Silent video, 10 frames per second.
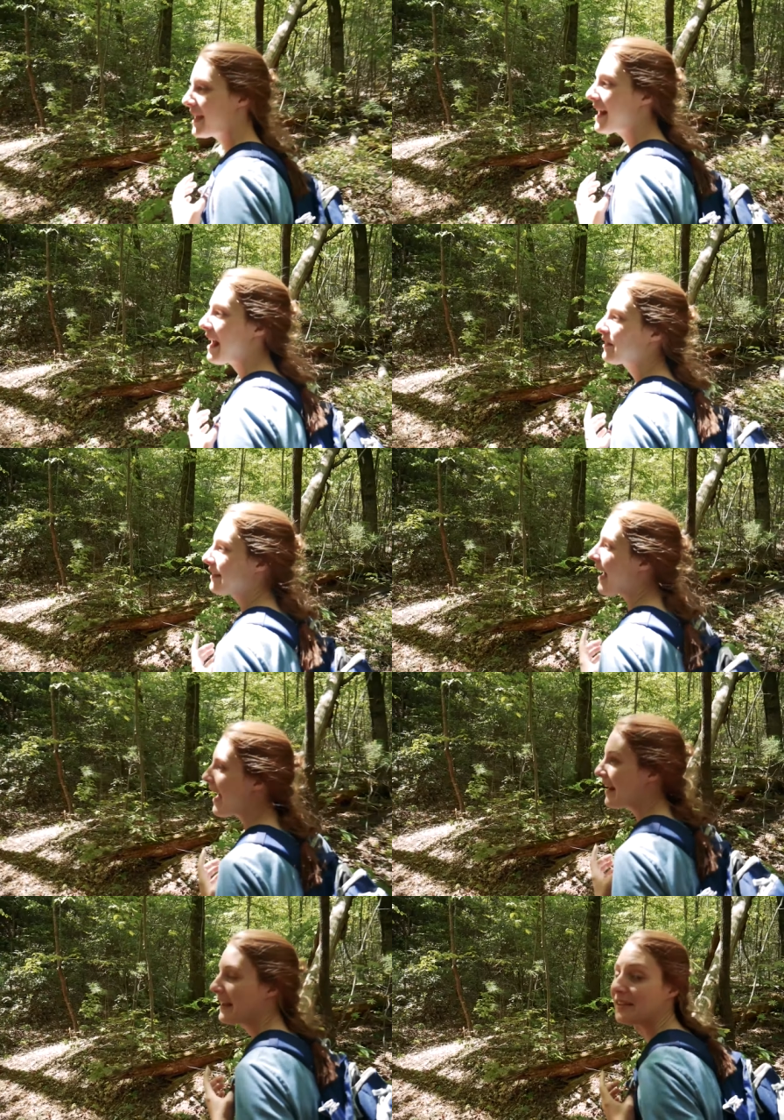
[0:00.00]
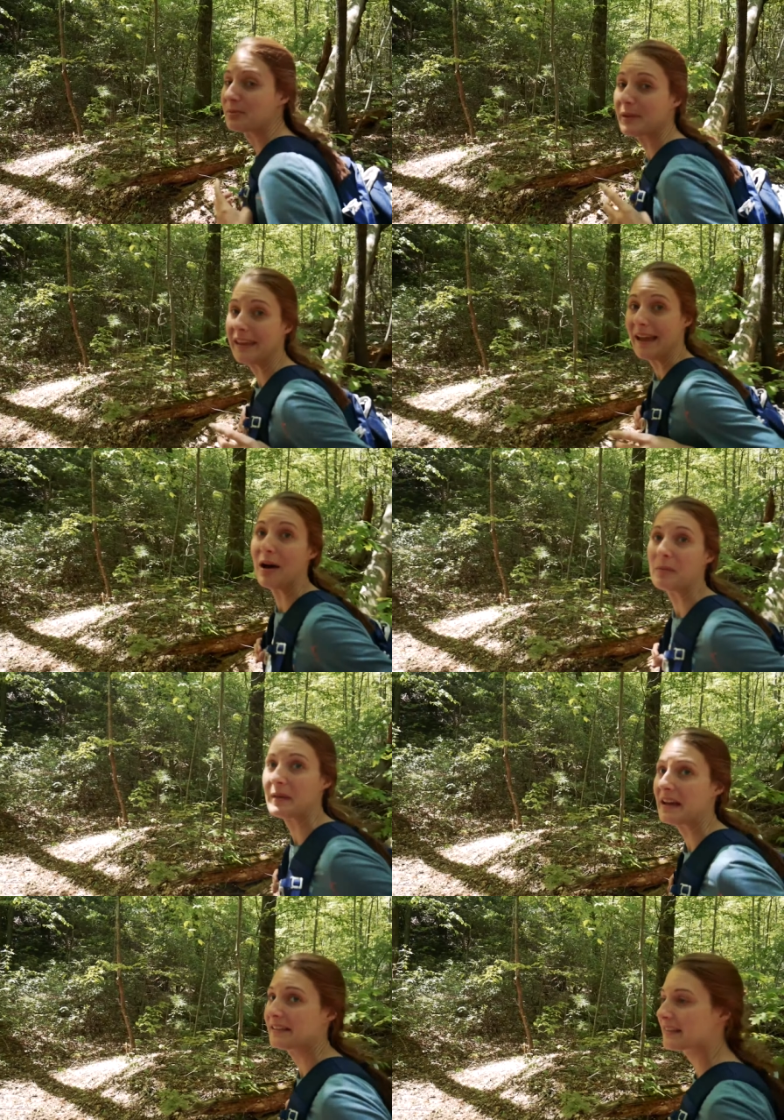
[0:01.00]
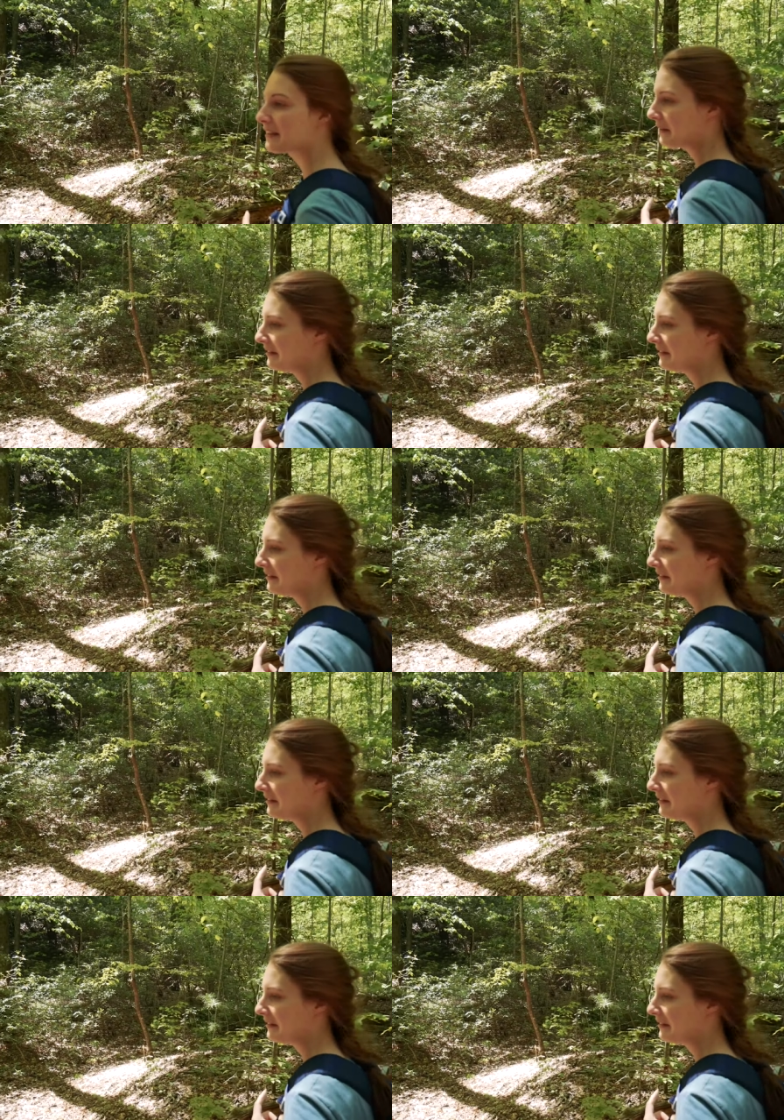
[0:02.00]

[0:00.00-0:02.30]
being outside has really helped us